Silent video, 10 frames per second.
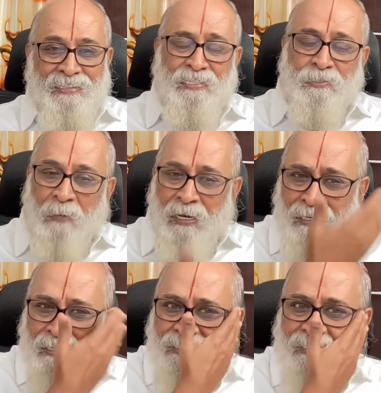She
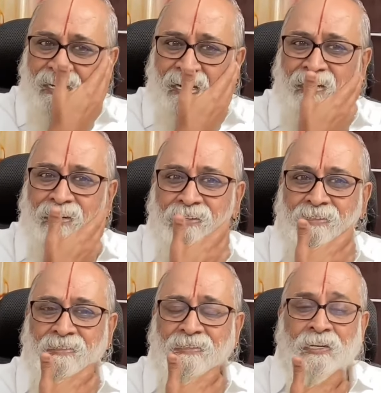smiled and said,
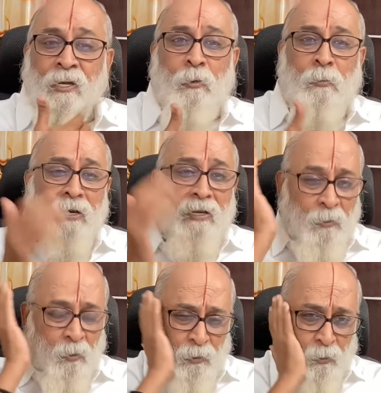Naropa,
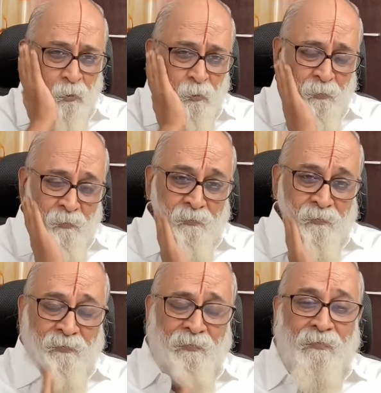I know you,
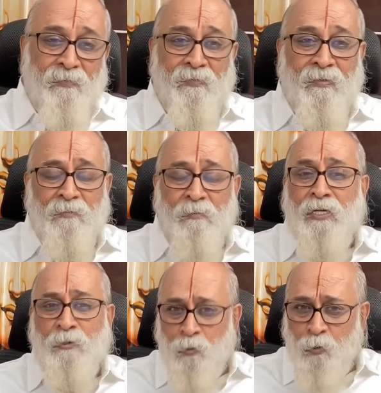
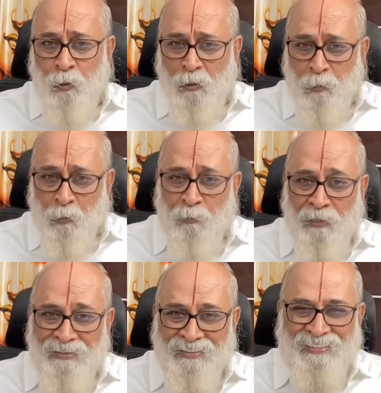but you do not know
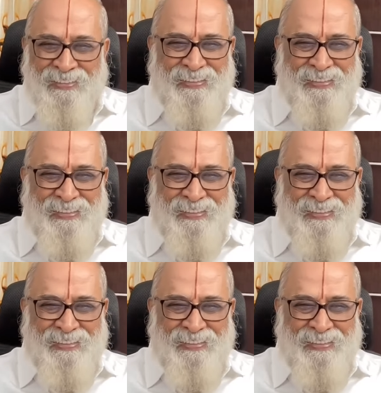me.